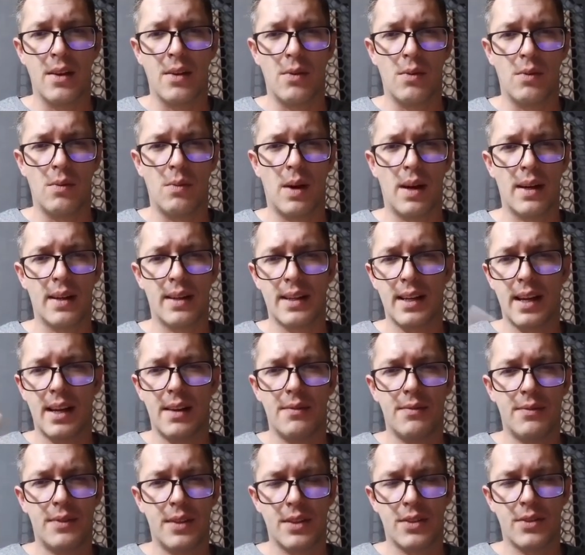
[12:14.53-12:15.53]
one
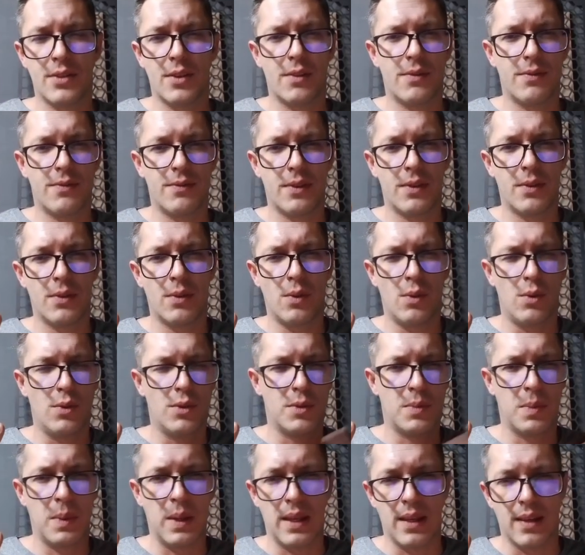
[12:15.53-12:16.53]
glove does not fit all
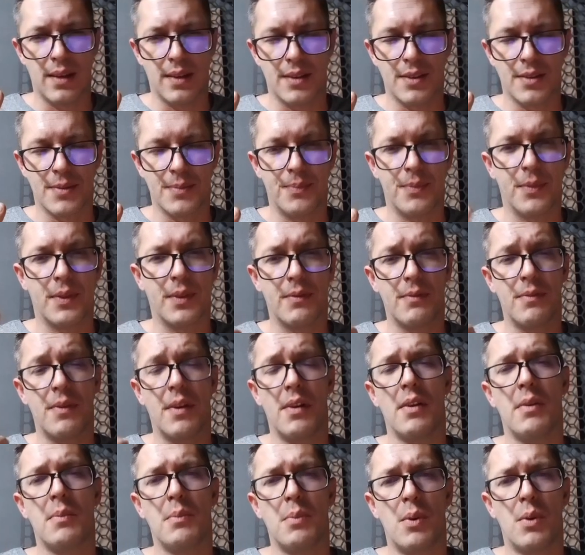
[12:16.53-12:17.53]
speakers.
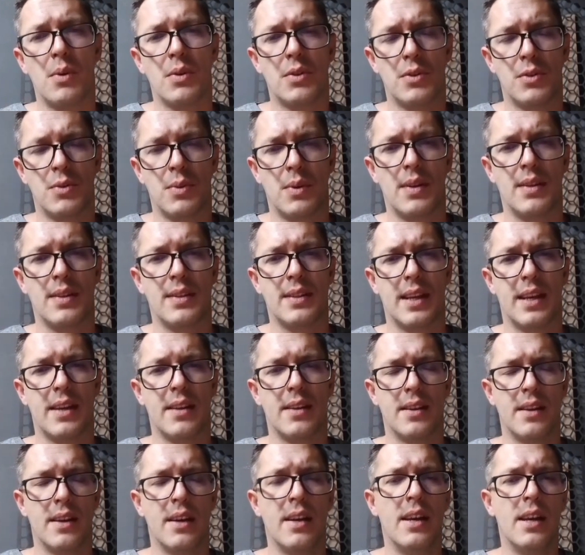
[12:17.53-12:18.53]
Very important to
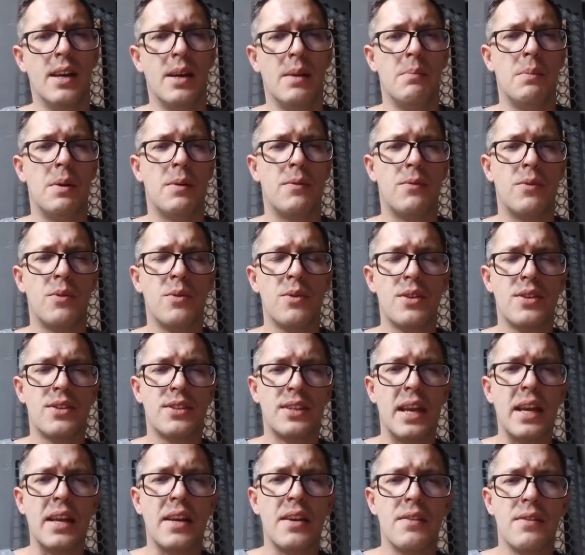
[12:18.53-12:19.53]
understand. But for the
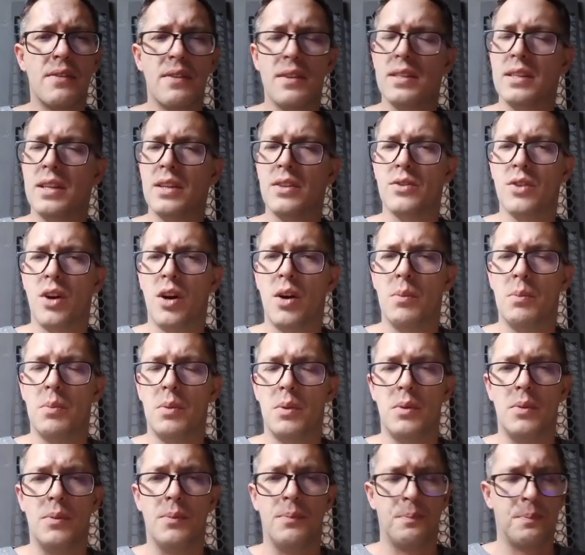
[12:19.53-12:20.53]
sake of this
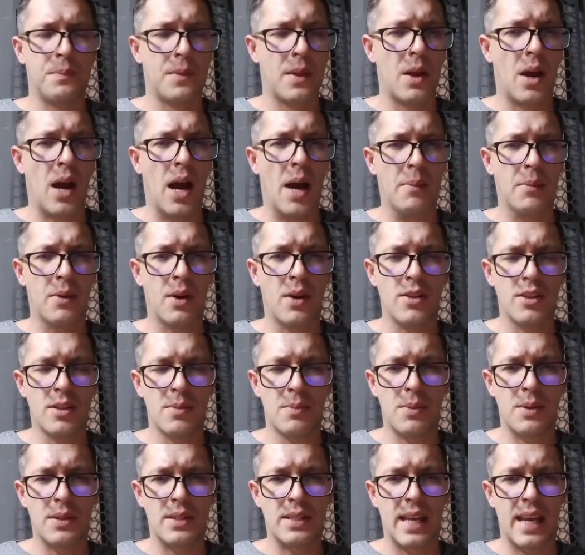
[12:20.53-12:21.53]
example, I'm going to
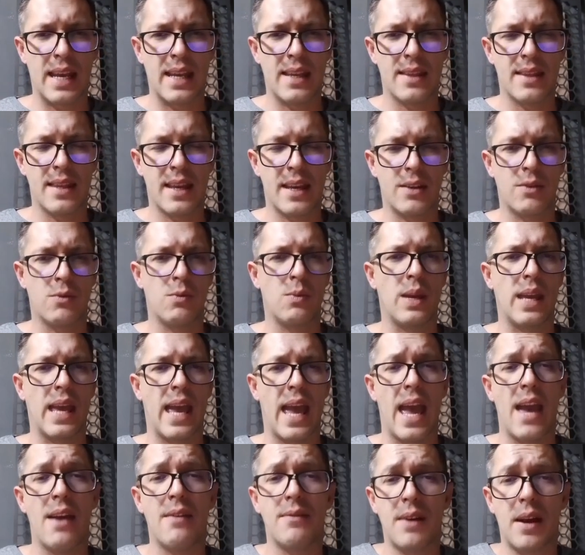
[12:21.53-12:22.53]
pretend that we
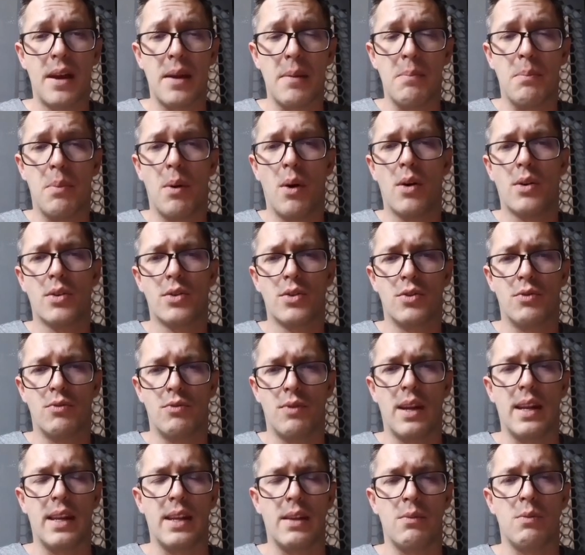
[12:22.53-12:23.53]
have a box
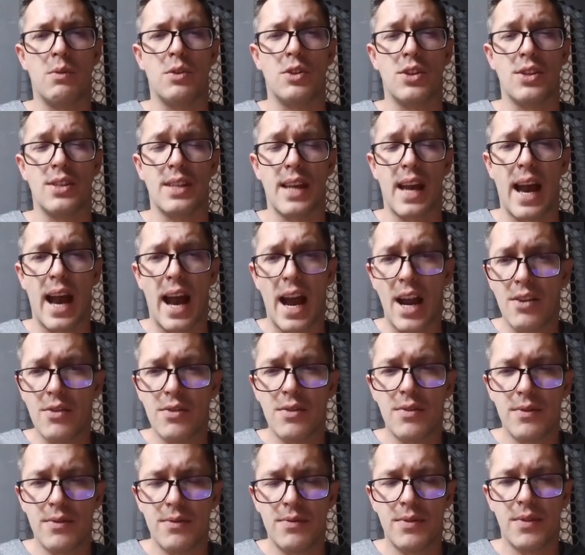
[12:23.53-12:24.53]
already which is
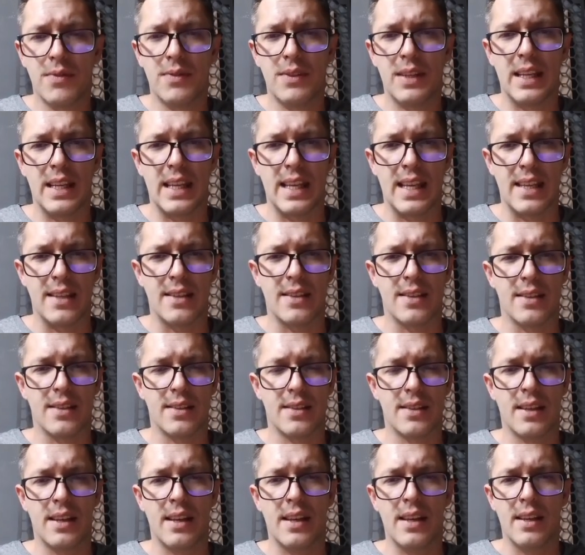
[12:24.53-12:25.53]
150
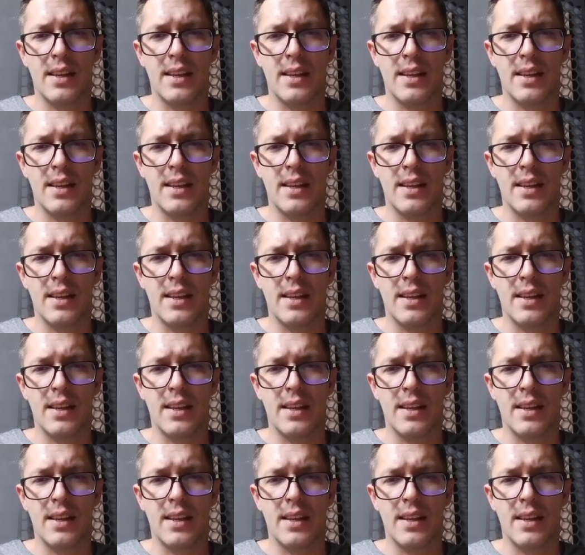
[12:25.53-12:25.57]
liters,